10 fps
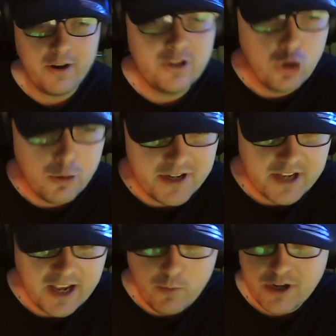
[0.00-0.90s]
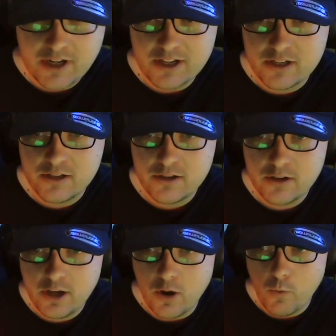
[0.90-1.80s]
installment scheme, which is,
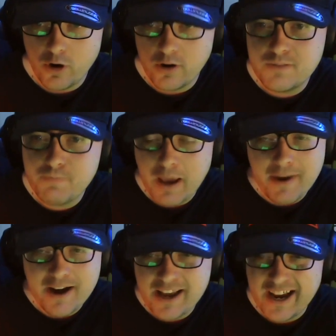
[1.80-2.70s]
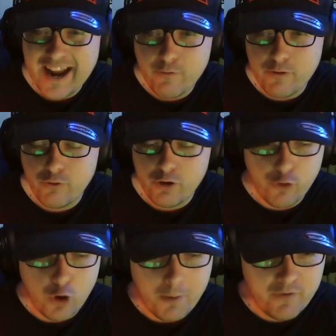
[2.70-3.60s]
one payment taken every 3 or
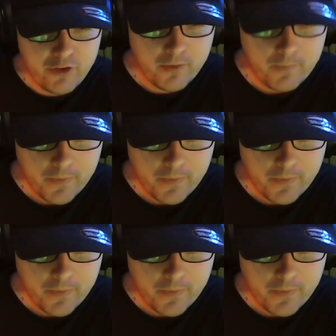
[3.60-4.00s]
4 months.